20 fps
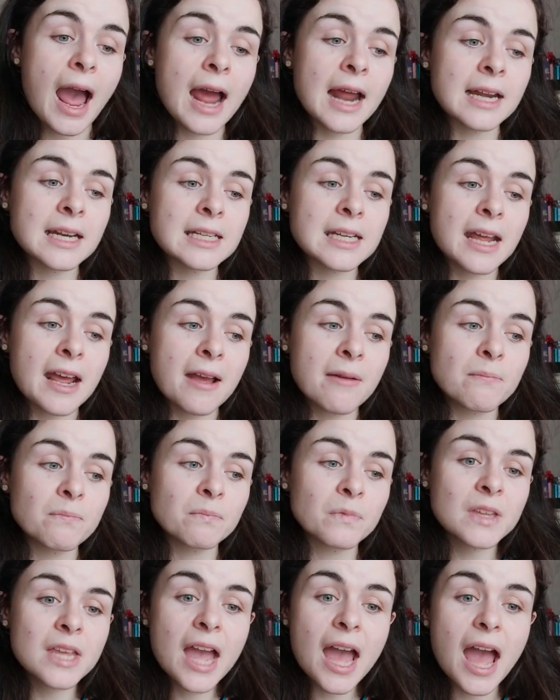
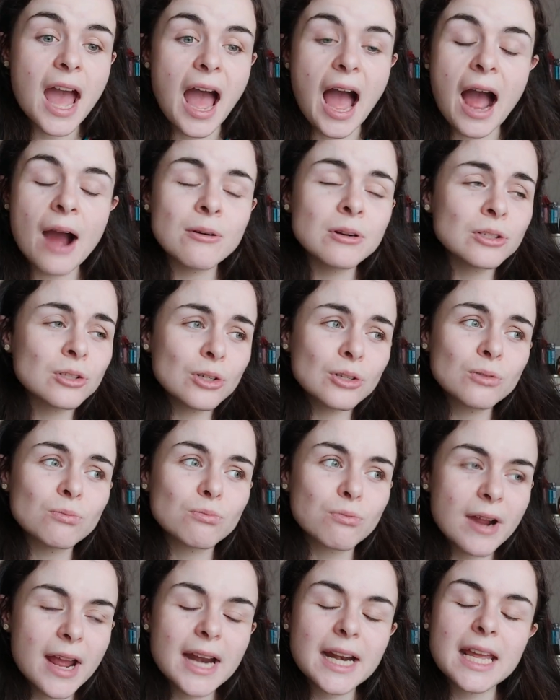And yeah, I was just
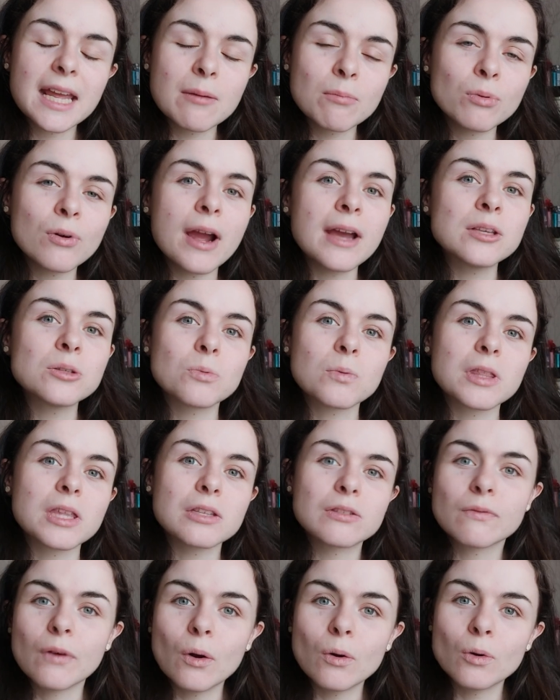really impressed with
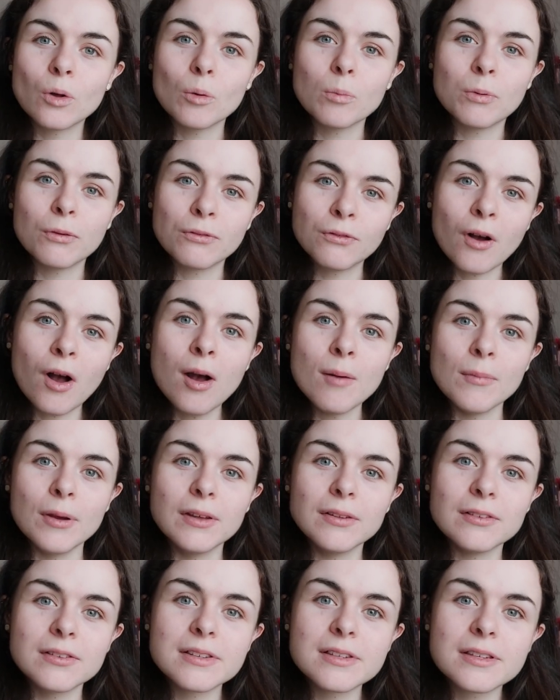his vocal
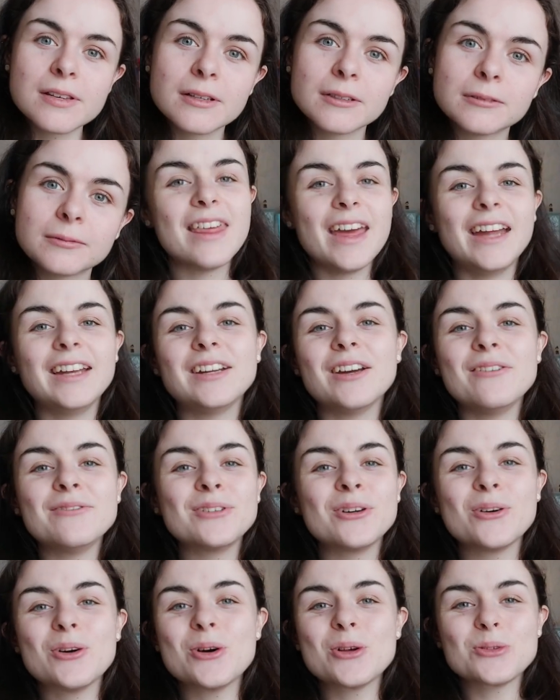performance. Then, of
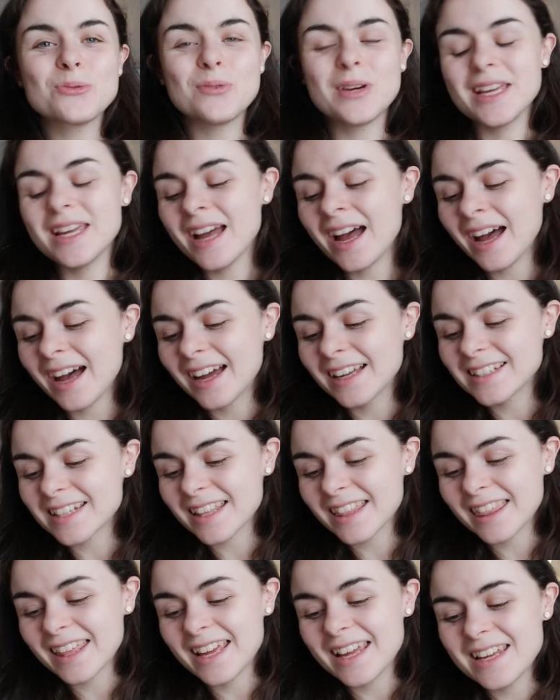course, we had
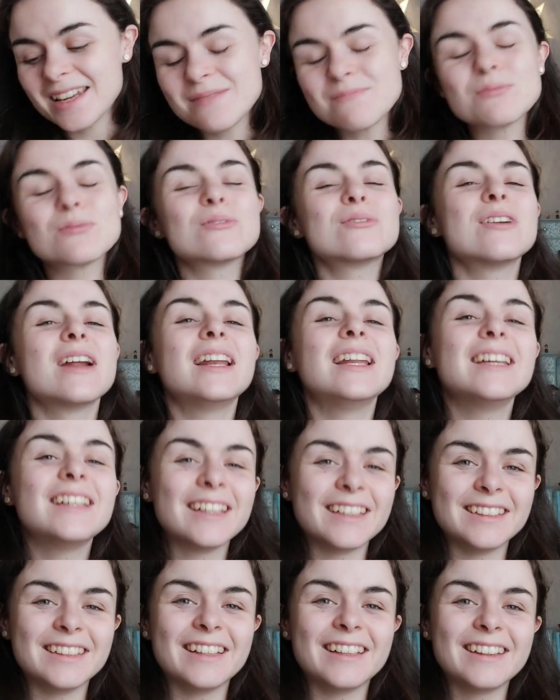the
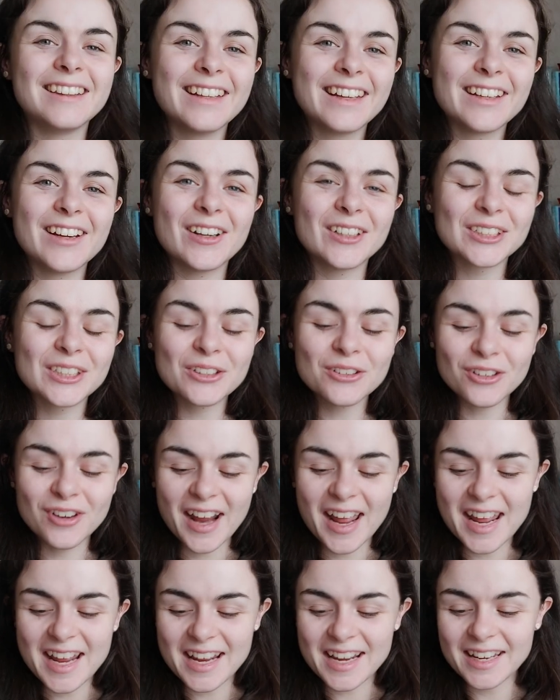brilliant Leon
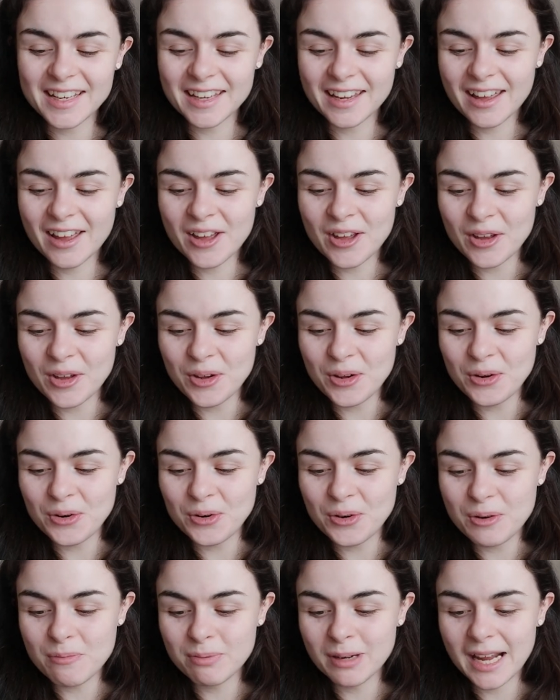Craig,
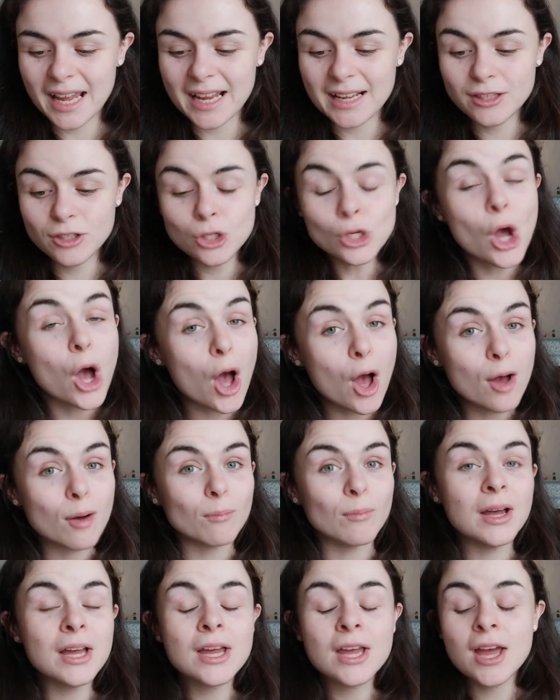who played
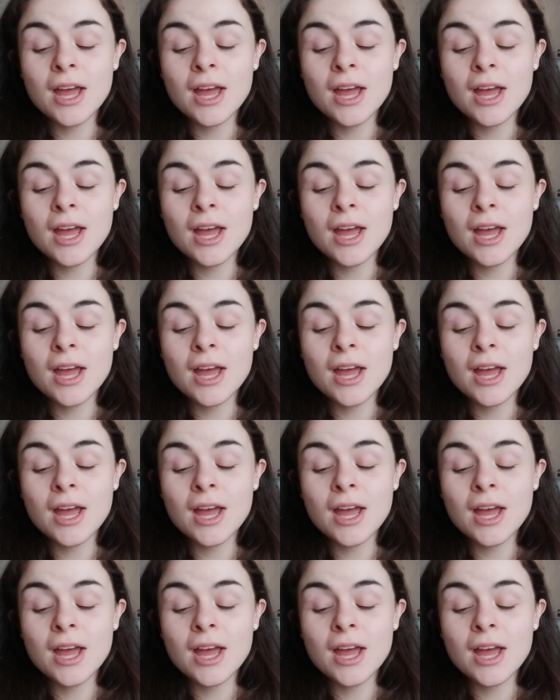Tom.